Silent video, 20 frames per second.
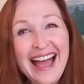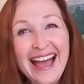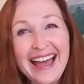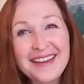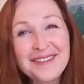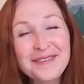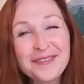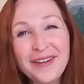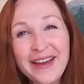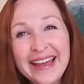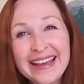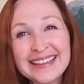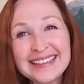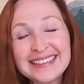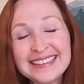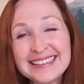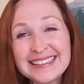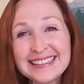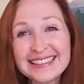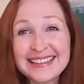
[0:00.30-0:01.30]
Hi
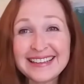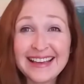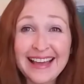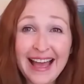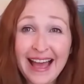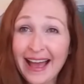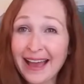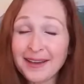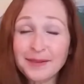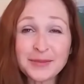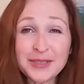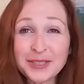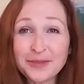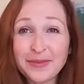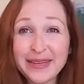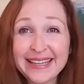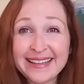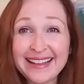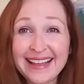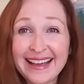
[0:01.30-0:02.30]
friends, I'm
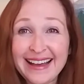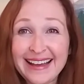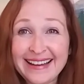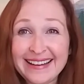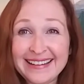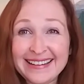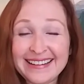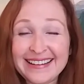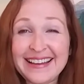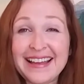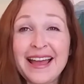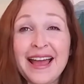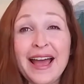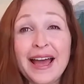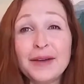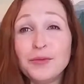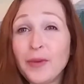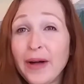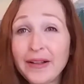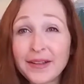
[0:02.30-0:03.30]
Tamila,
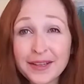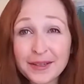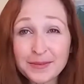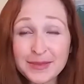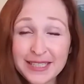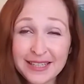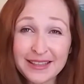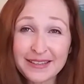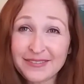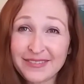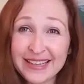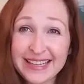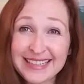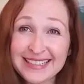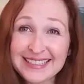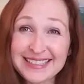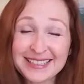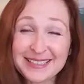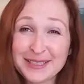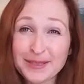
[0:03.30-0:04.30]
and welcome to the
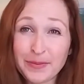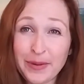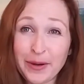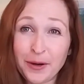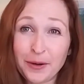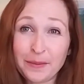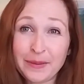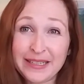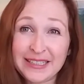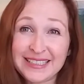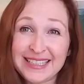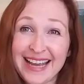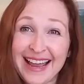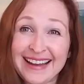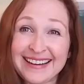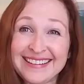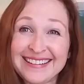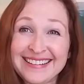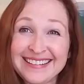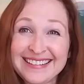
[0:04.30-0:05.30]
Venus Experiment
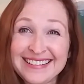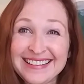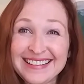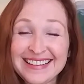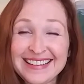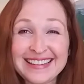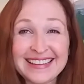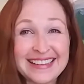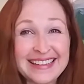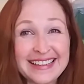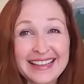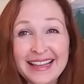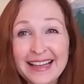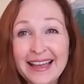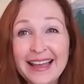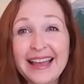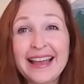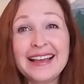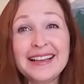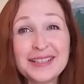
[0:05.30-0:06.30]
Channel.
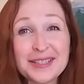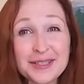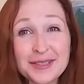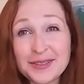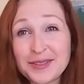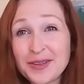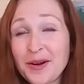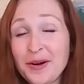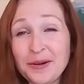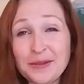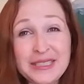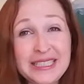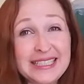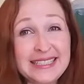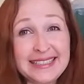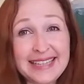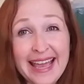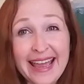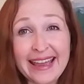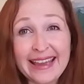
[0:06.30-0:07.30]
So
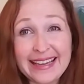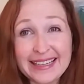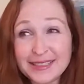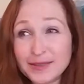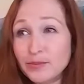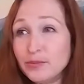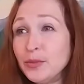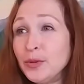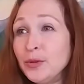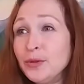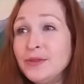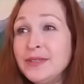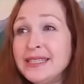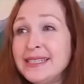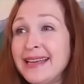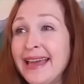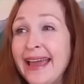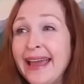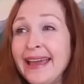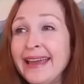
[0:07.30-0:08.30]
today is Moon
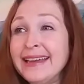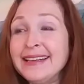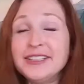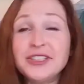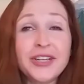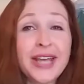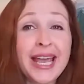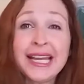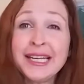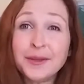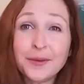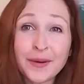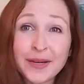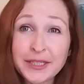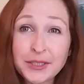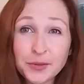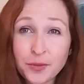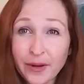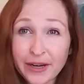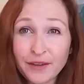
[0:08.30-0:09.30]
Day,
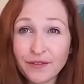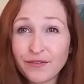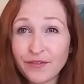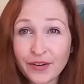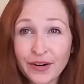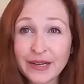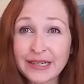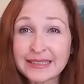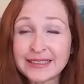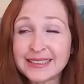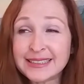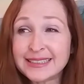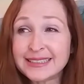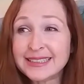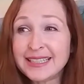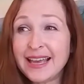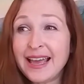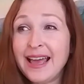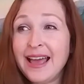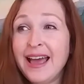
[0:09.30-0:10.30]
January
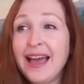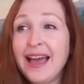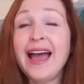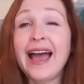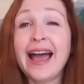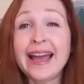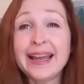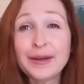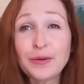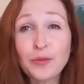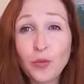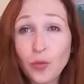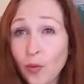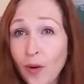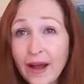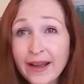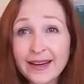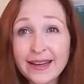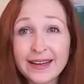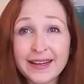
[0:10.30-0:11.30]
21st, and
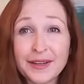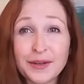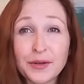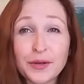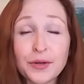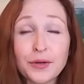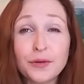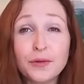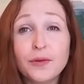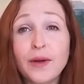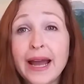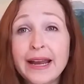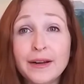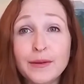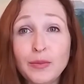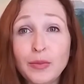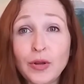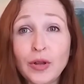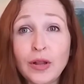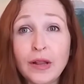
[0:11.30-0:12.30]
what an
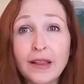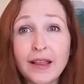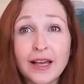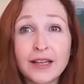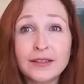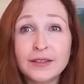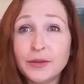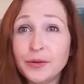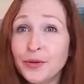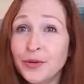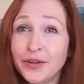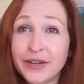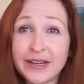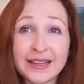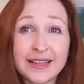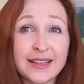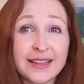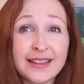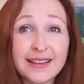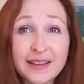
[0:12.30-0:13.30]
incredible lunar
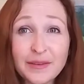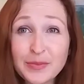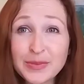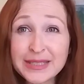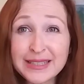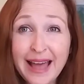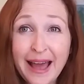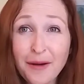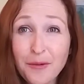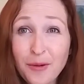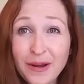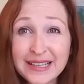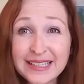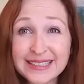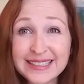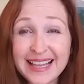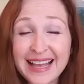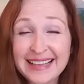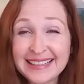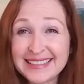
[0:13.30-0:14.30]
eclipse that
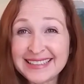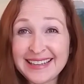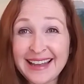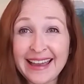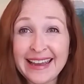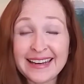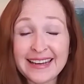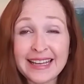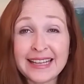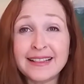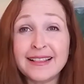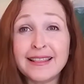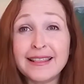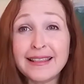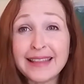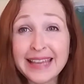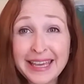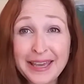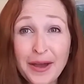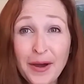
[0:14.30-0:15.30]
was last night in
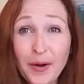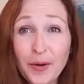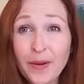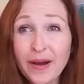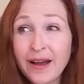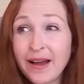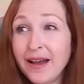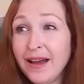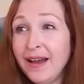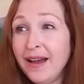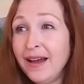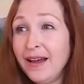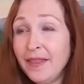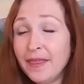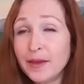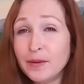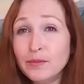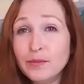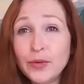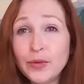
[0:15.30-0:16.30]
Leo.
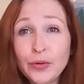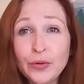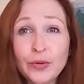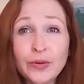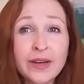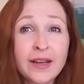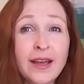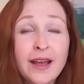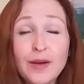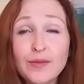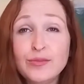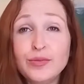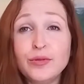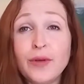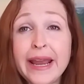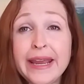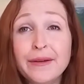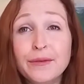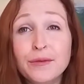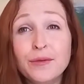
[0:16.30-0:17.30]
The moon,
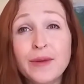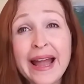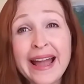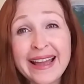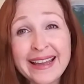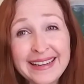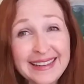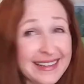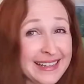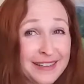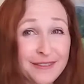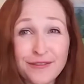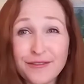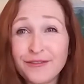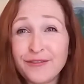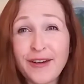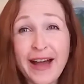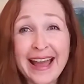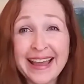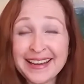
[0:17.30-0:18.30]
bright red in
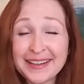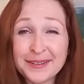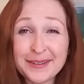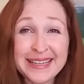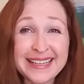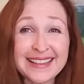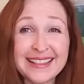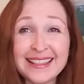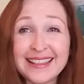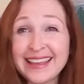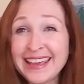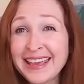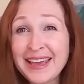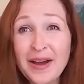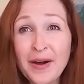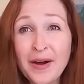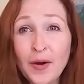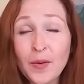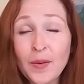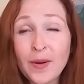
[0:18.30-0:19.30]
fiery
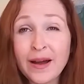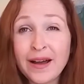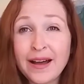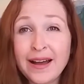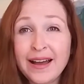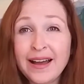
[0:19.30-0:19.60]
Leo.